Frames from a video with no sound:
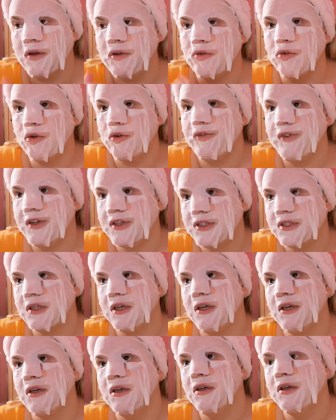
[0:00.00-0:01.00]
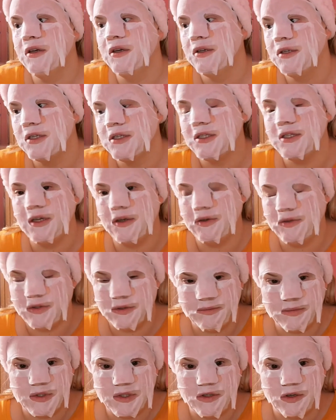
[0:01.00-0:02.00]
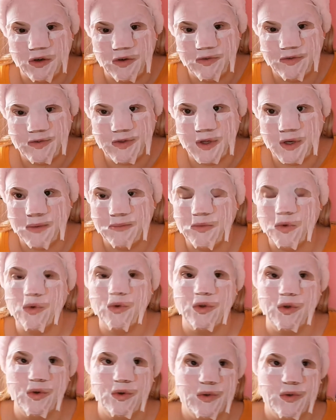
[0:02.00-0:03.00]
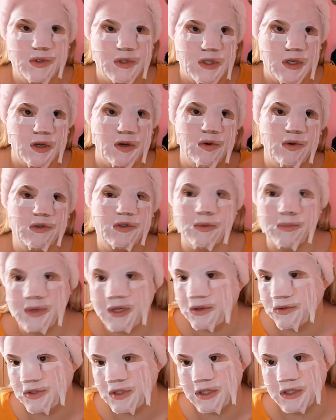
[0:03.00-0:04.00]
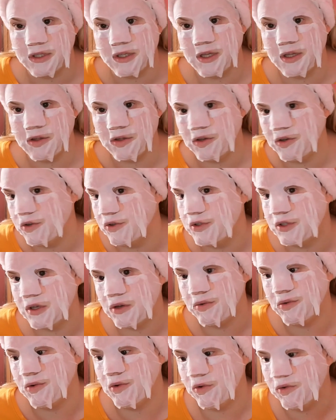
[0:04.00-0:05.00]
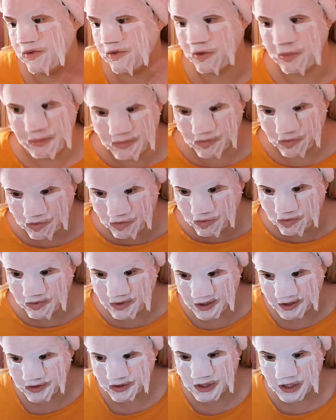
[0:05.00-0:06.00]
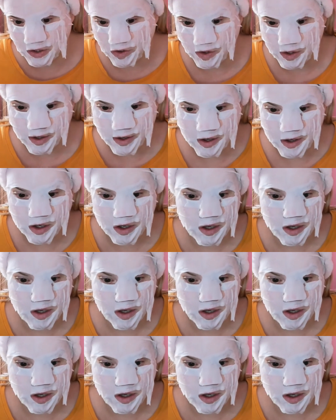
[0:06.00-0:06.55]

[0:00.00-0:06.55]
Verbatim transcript: and obviously to sell some stuff that I'm not using or someone else could get the use out of, all that jazz.